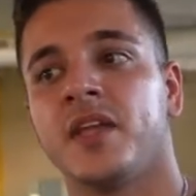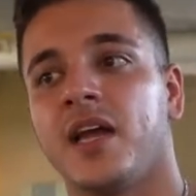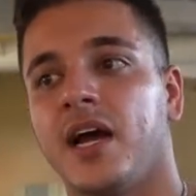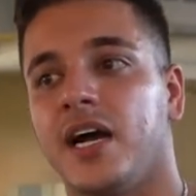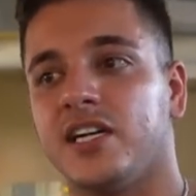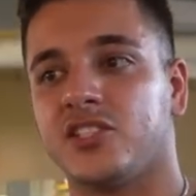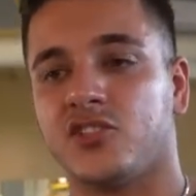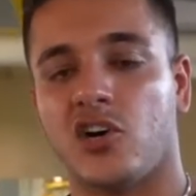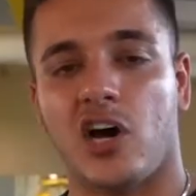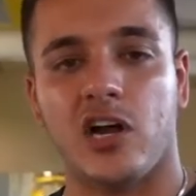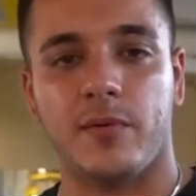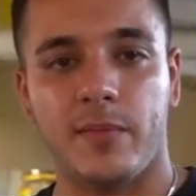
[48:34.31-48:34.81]

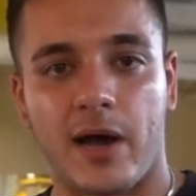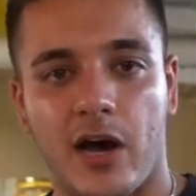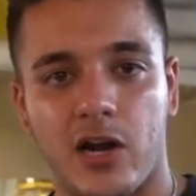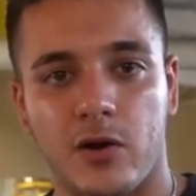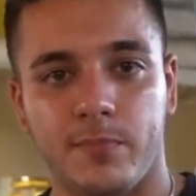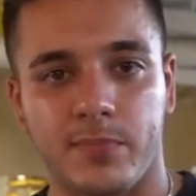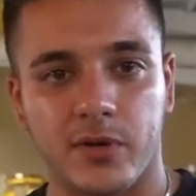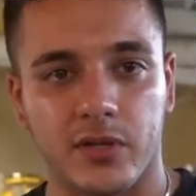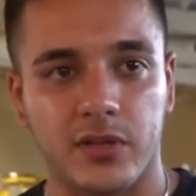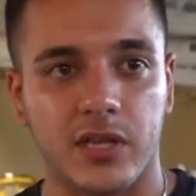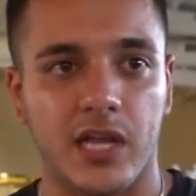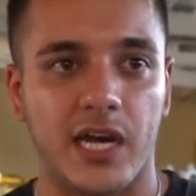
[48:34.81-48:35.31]
I taught him how to
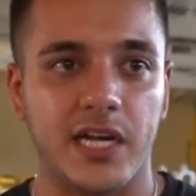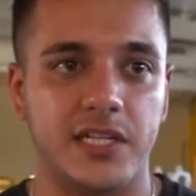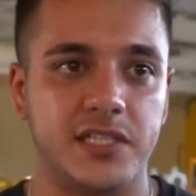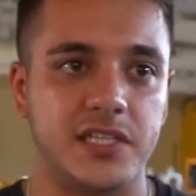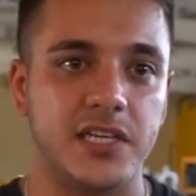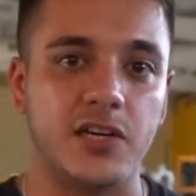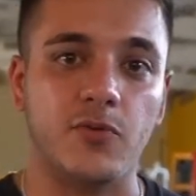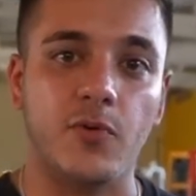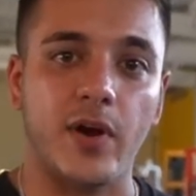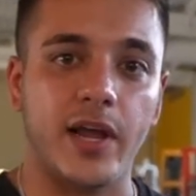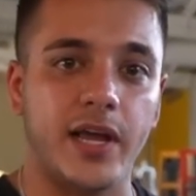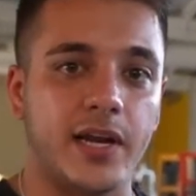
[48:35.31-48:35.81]
build lights.
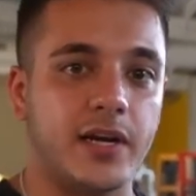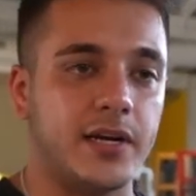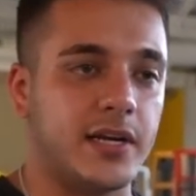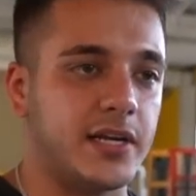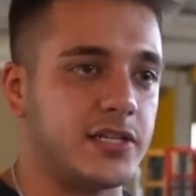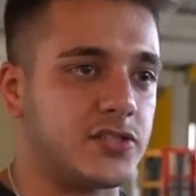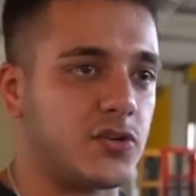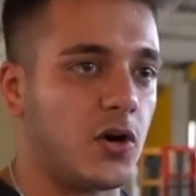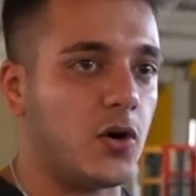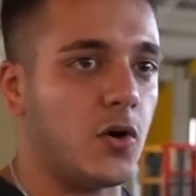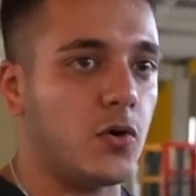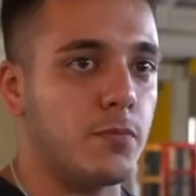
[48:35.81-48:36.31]
He created
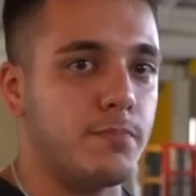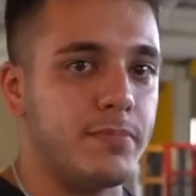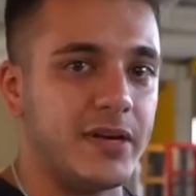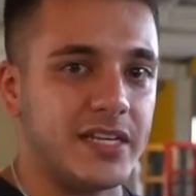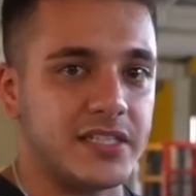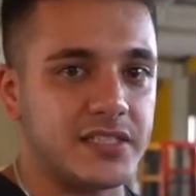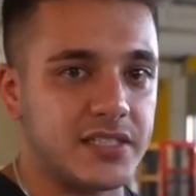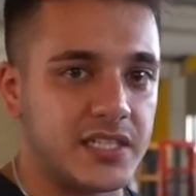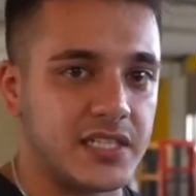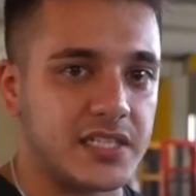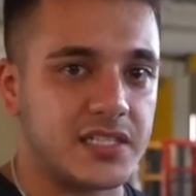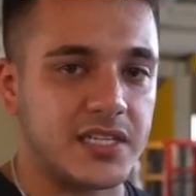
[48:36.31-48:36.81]
his own
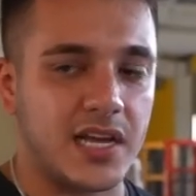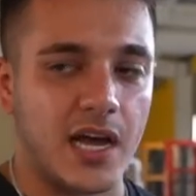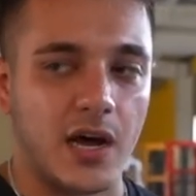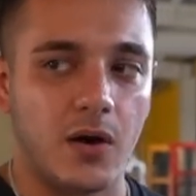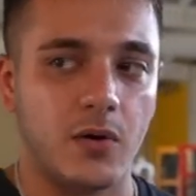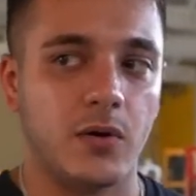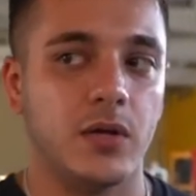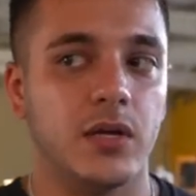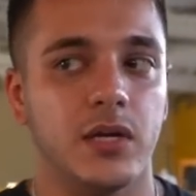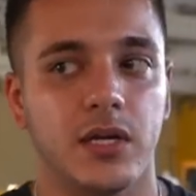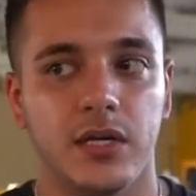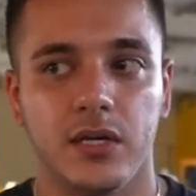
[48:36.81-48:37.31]
business
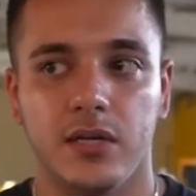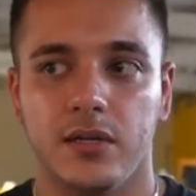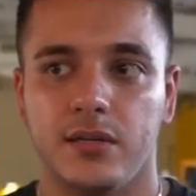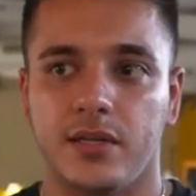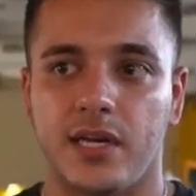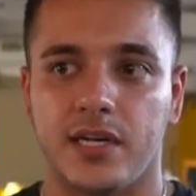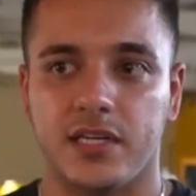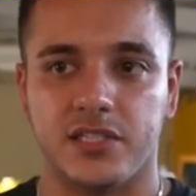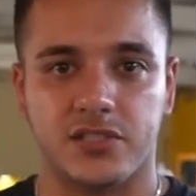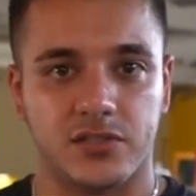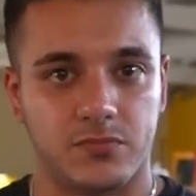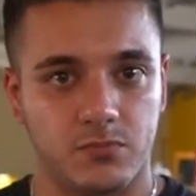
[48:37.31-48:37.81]
now
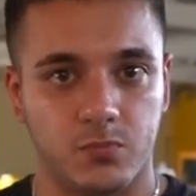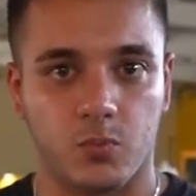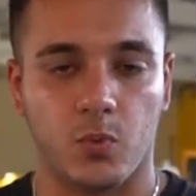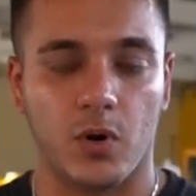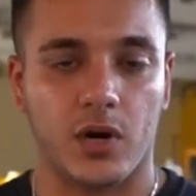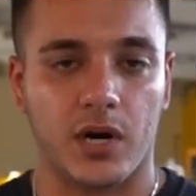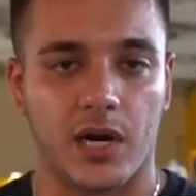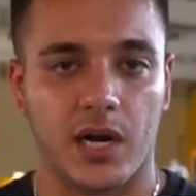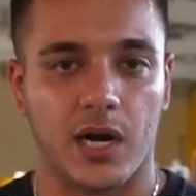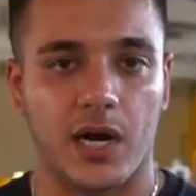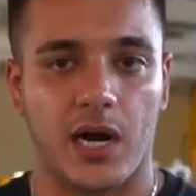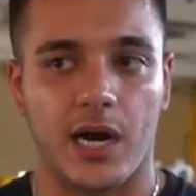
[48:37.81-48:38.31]
that he's
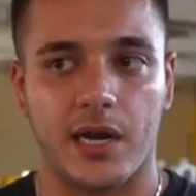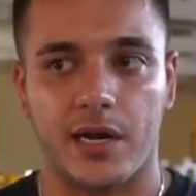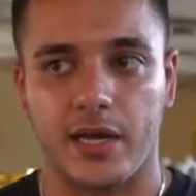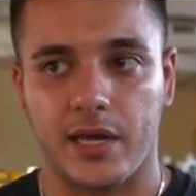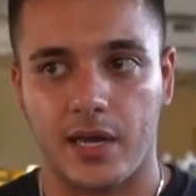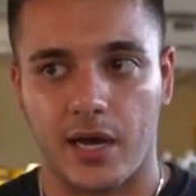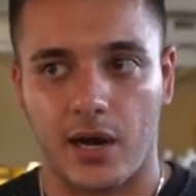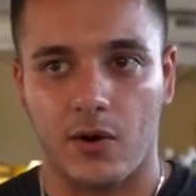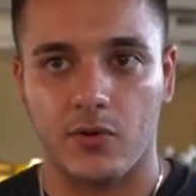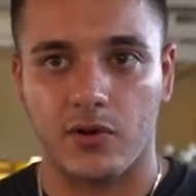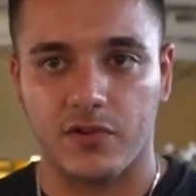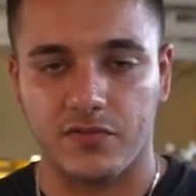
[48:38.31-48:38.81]
working on
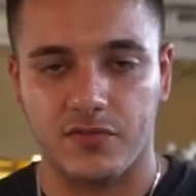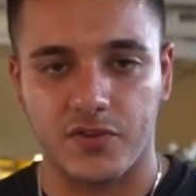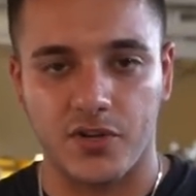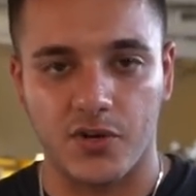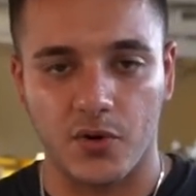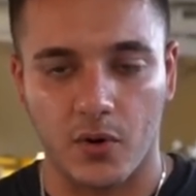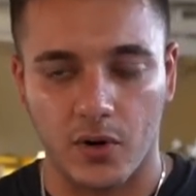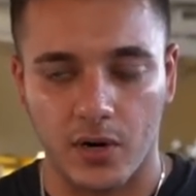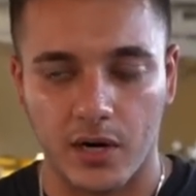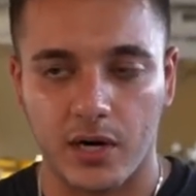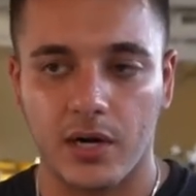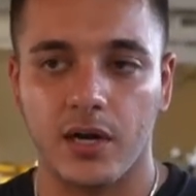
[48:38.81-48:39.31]
out of New
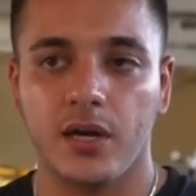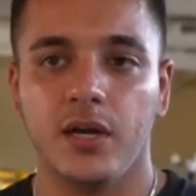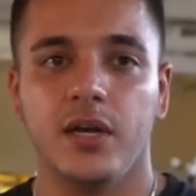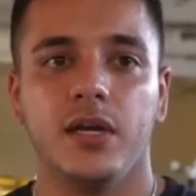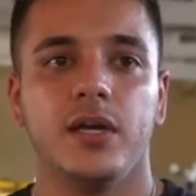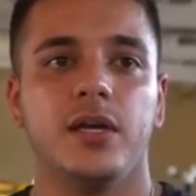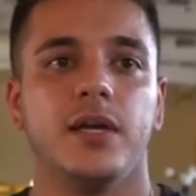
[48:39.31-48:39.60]
York,